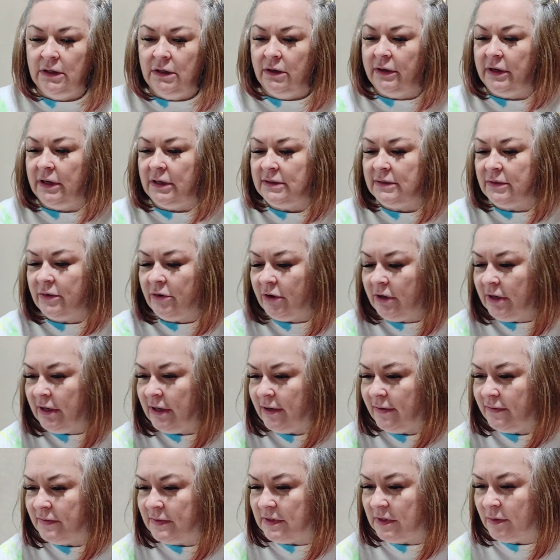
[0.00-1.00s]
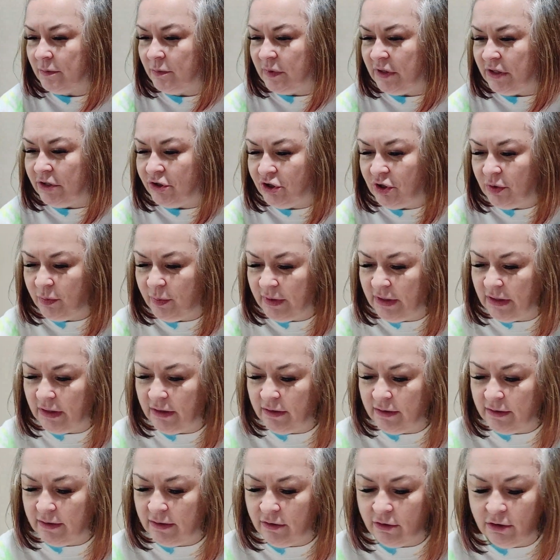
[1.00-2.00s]
so I already have some Peachy
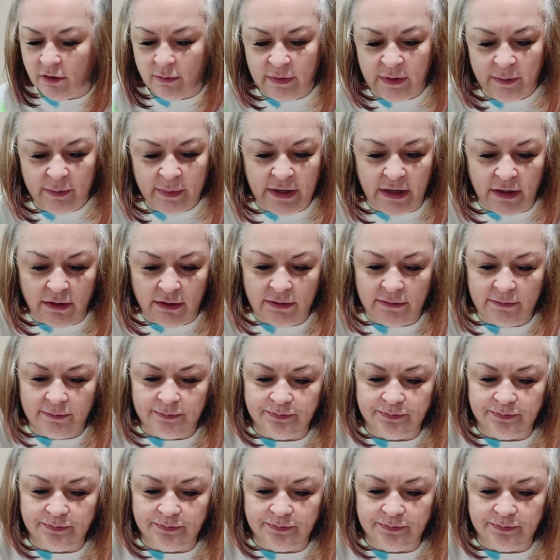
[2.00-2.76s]
Pink there on my palette.